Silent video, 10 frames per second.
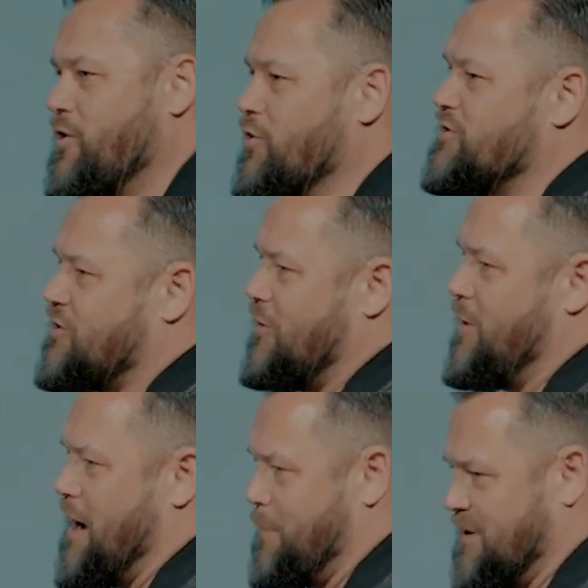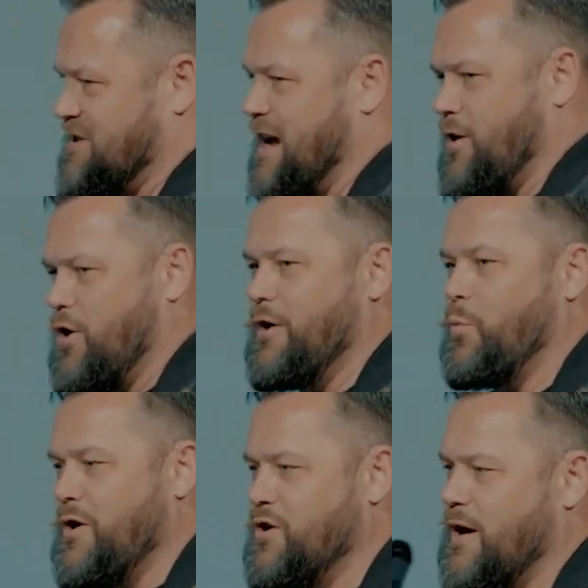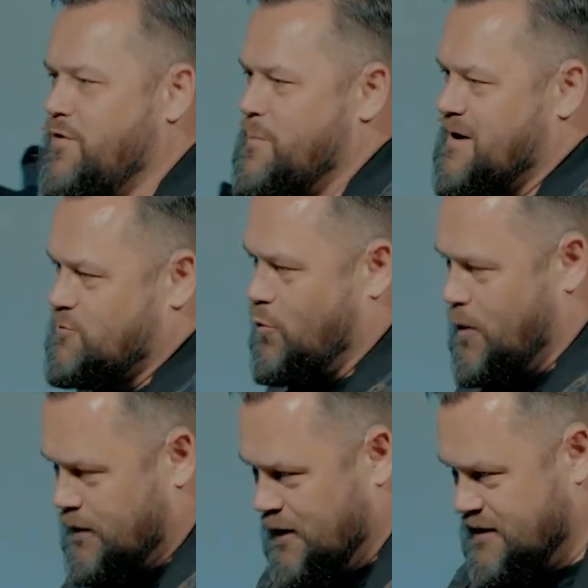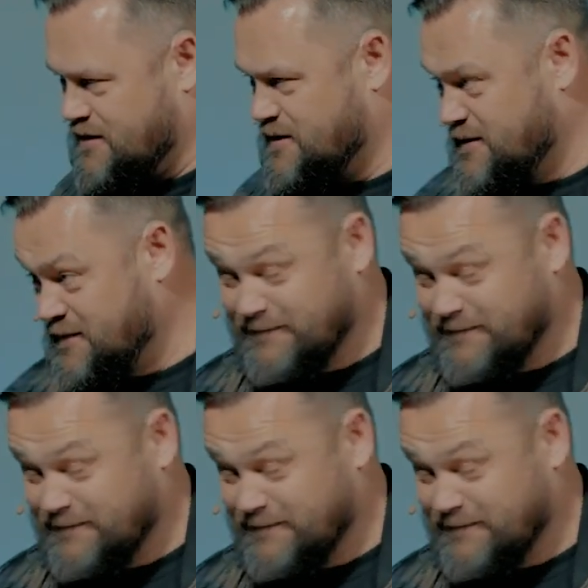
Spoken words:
you're screwing up and saying, God, what you're giving me is worthless.